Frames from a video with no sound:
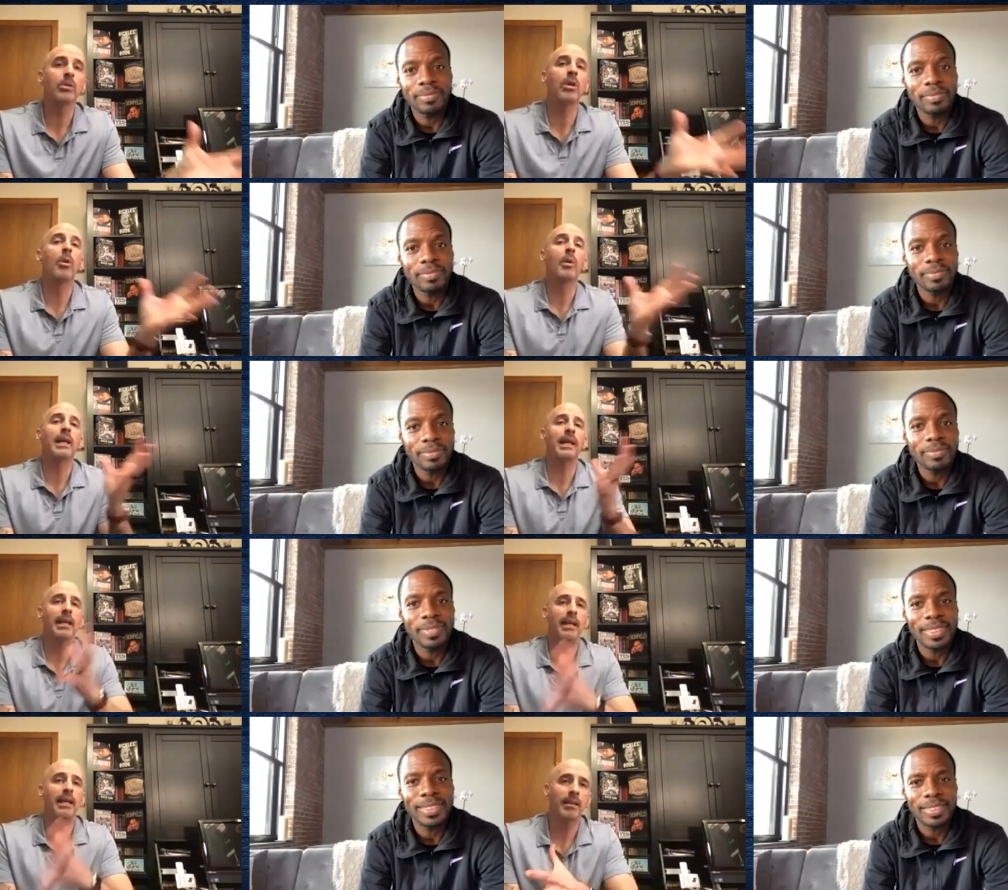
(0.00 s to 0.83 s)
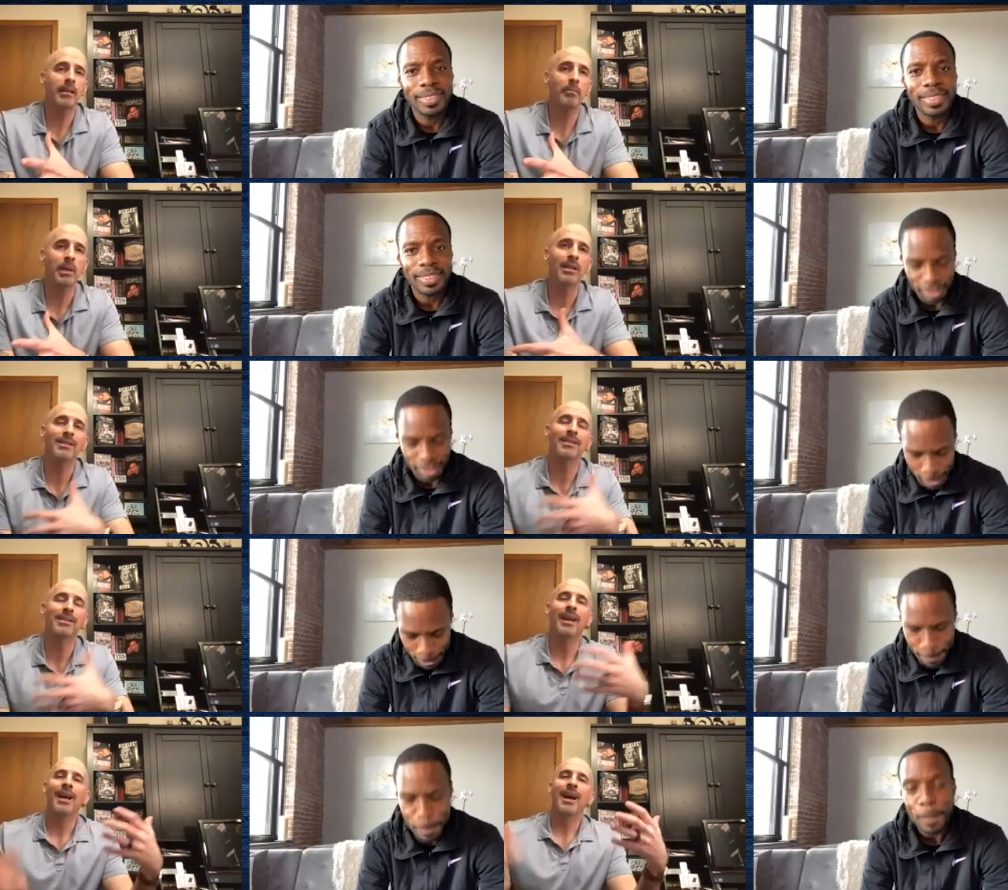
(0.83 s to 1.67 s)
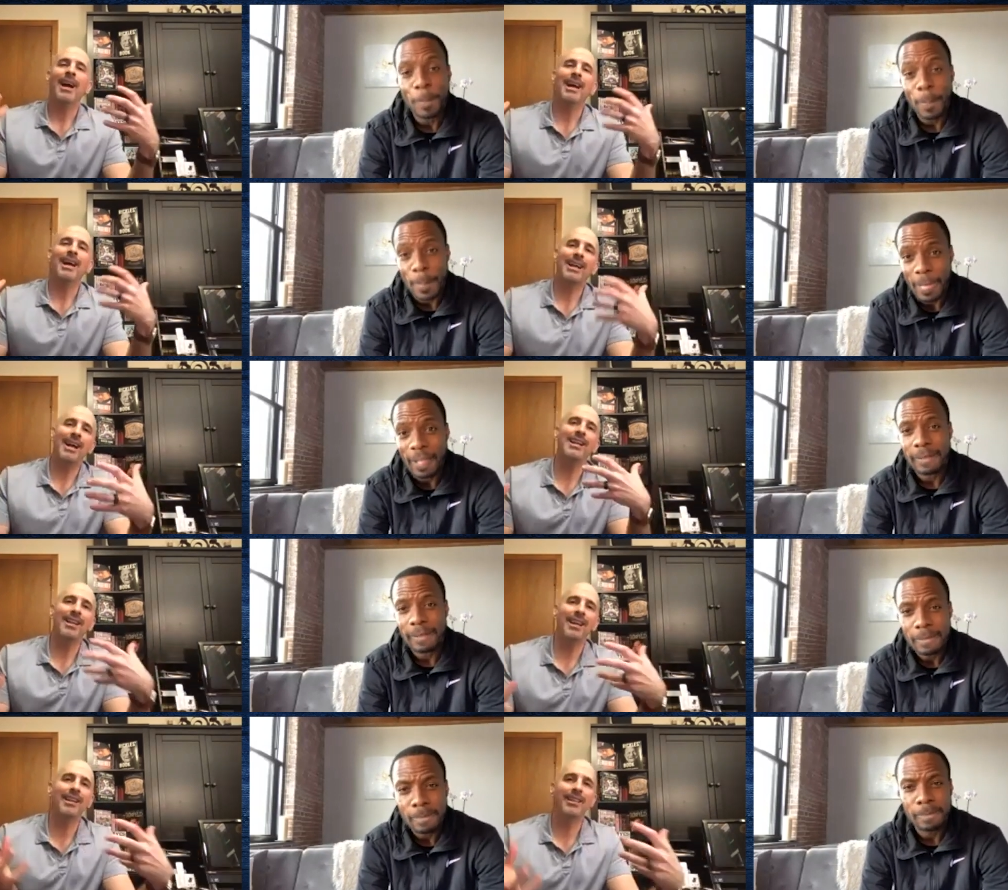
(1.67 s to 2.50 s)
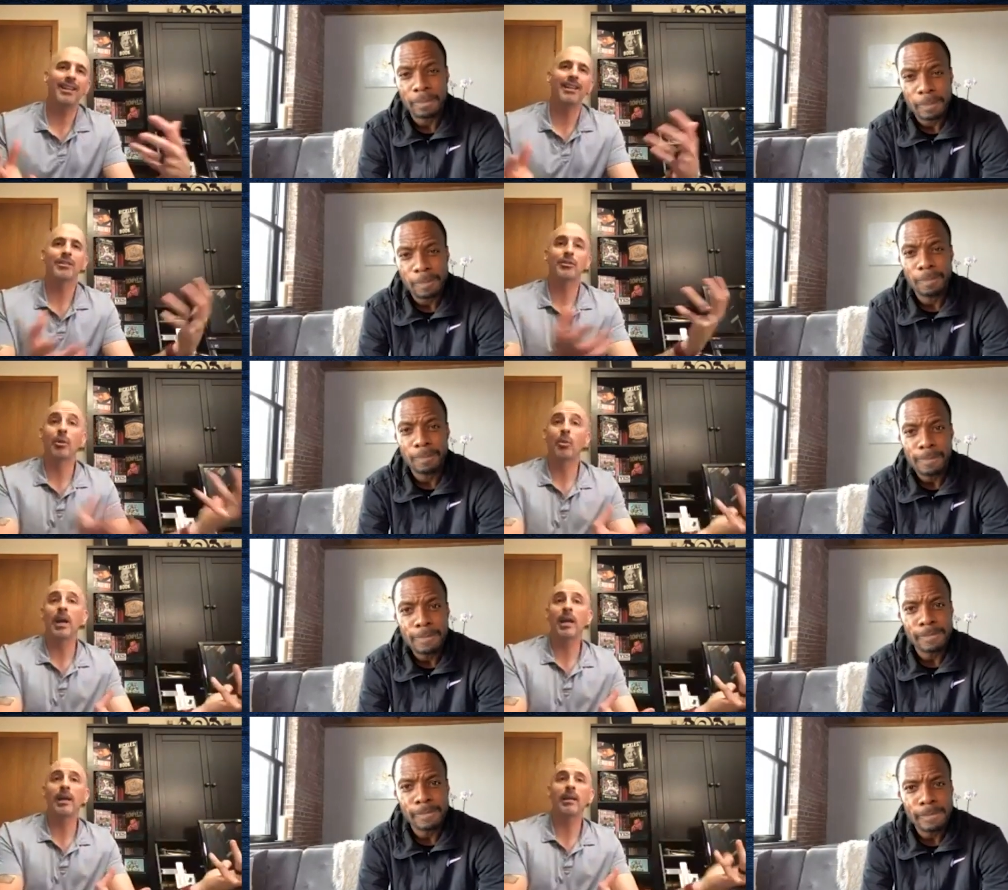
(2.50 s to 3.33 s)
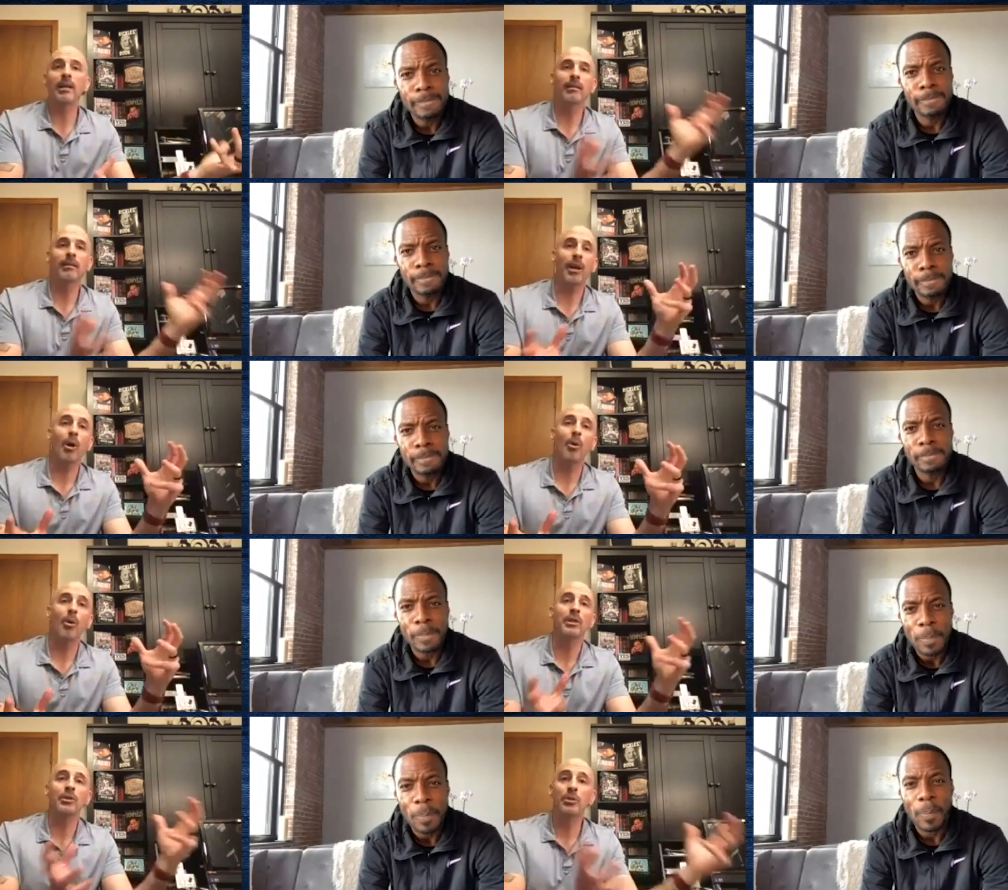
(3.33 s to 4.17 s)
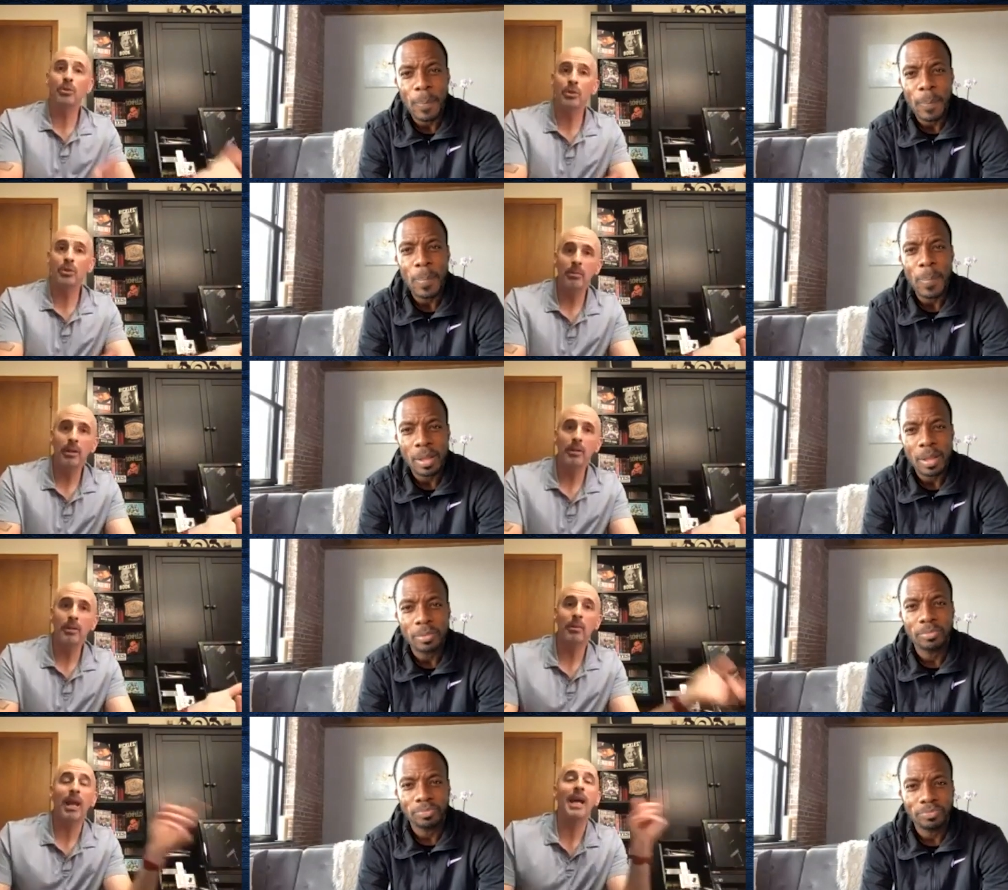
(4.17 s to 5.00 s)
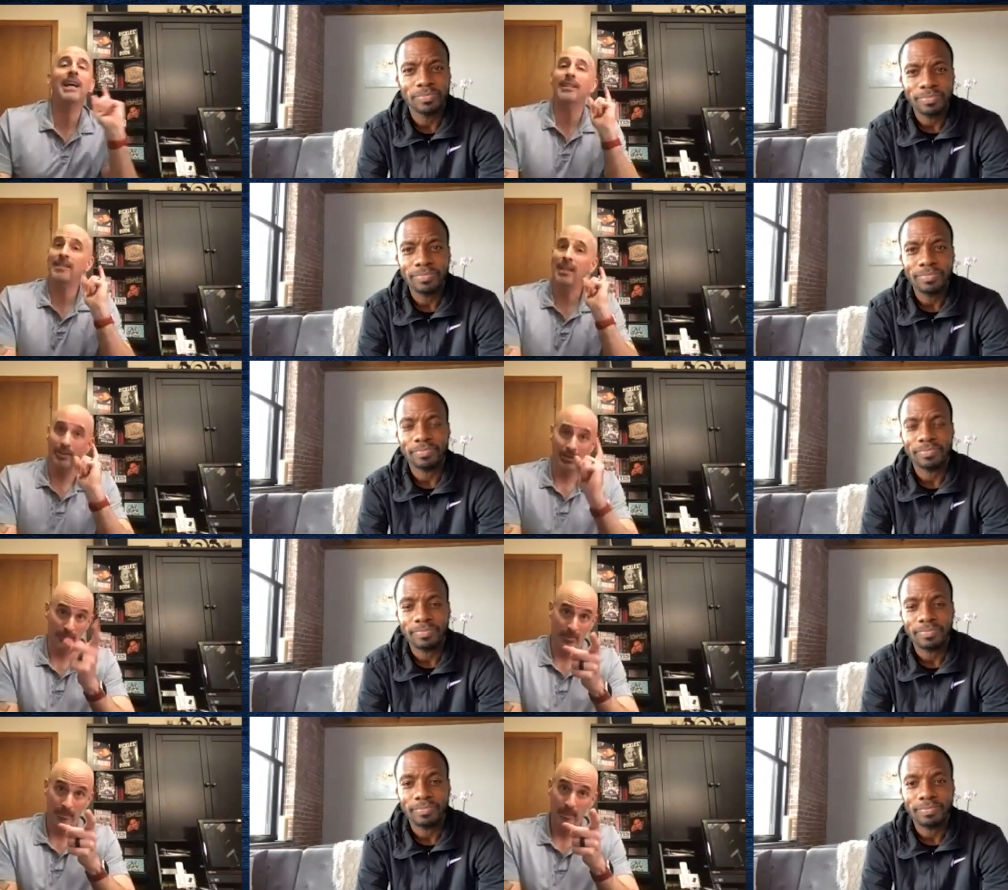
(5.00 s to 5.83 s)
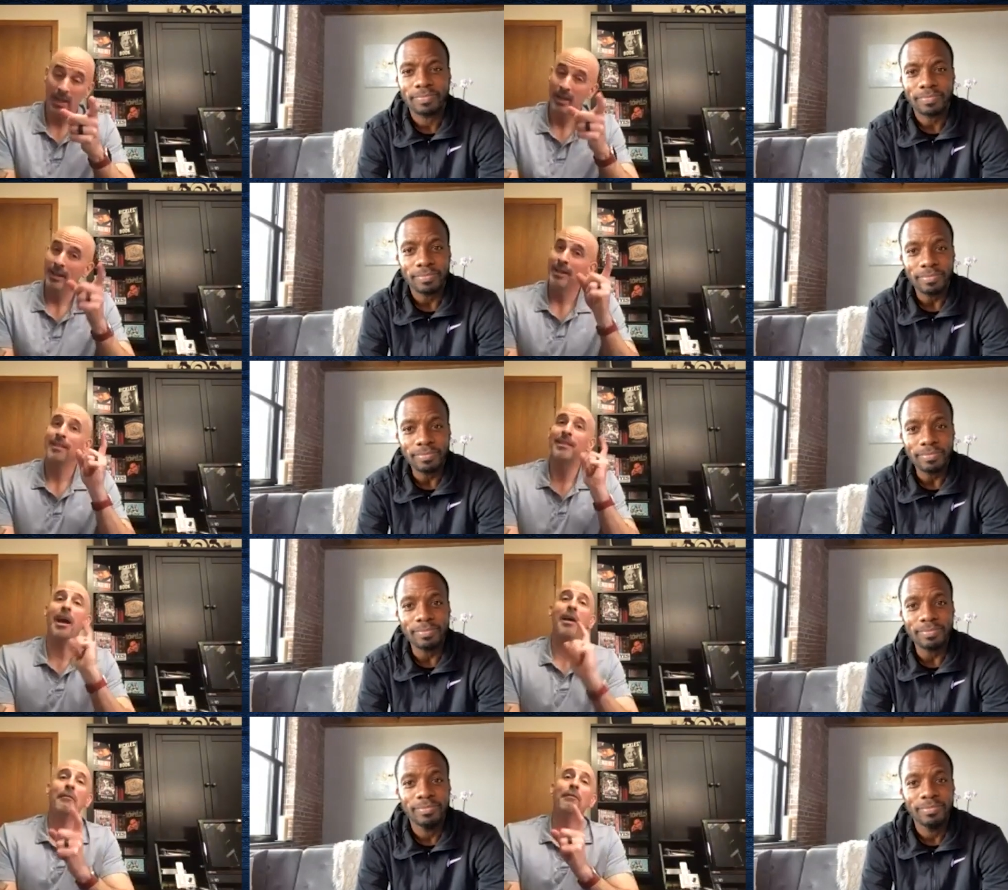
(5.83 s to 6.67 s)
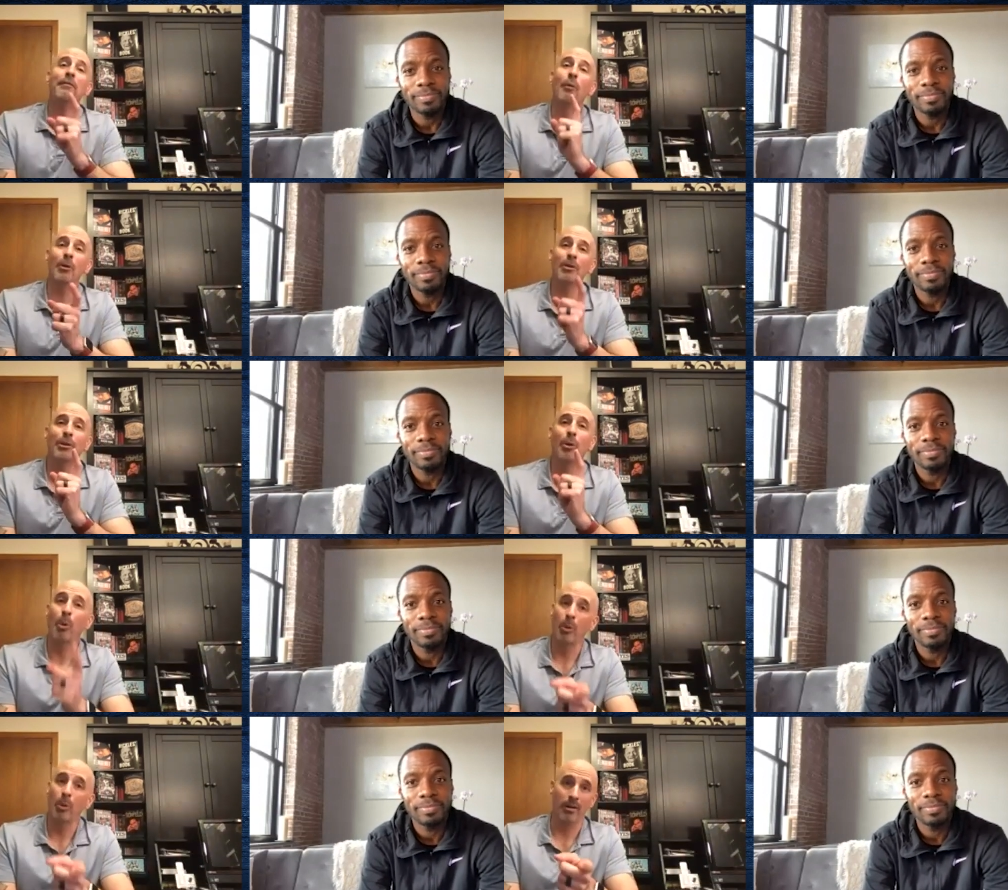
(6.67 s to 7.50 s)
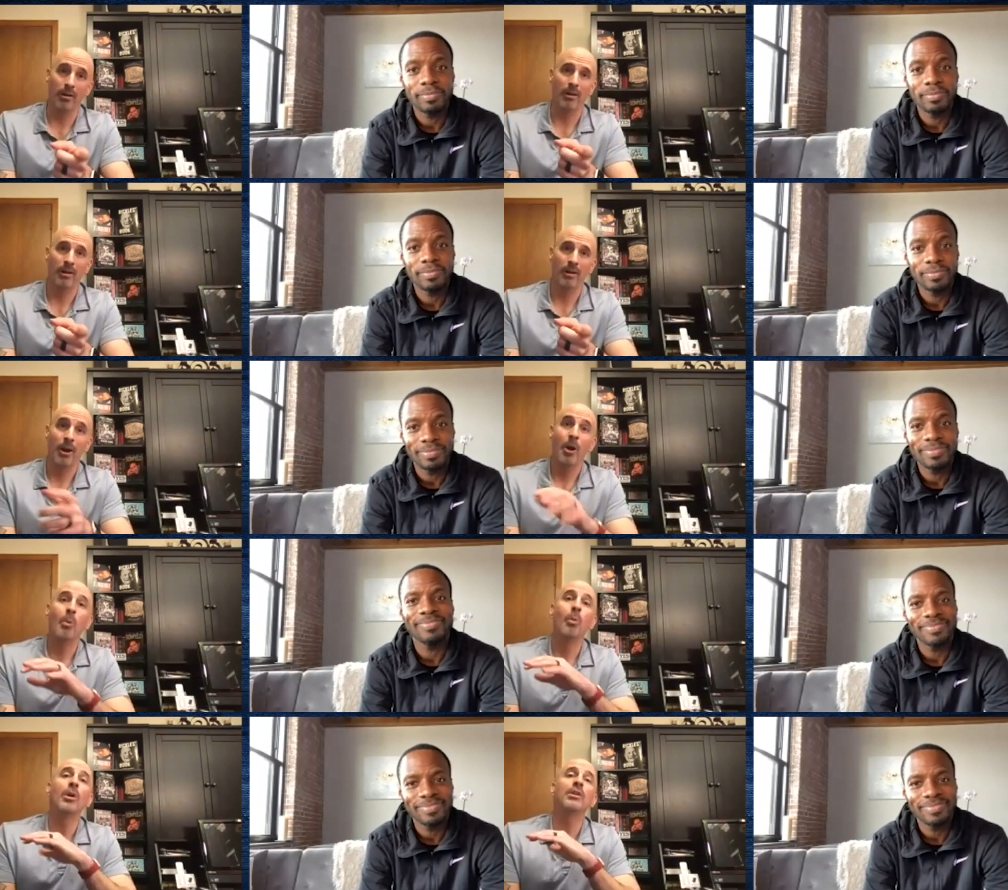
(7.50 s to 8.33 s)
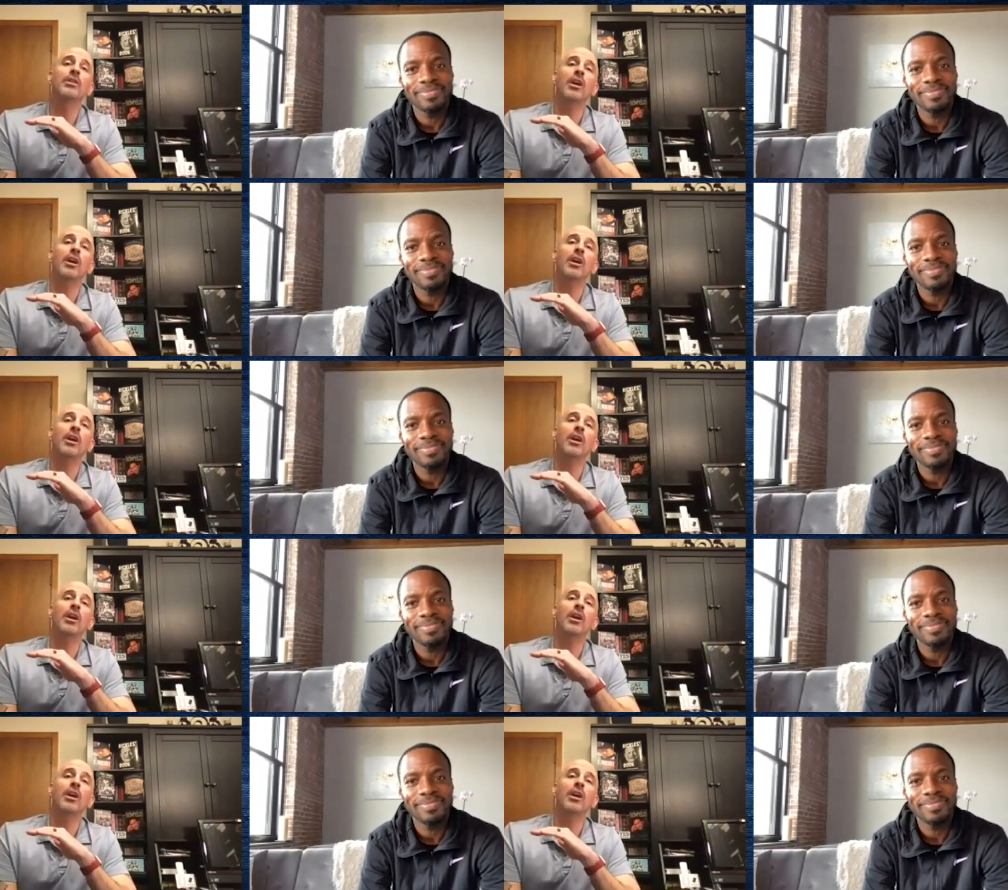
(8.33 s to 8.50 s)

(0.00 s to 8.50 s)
Speaker 1: going in because i kind of like things the way they always used to be but i gotta tell you that fourth quarter was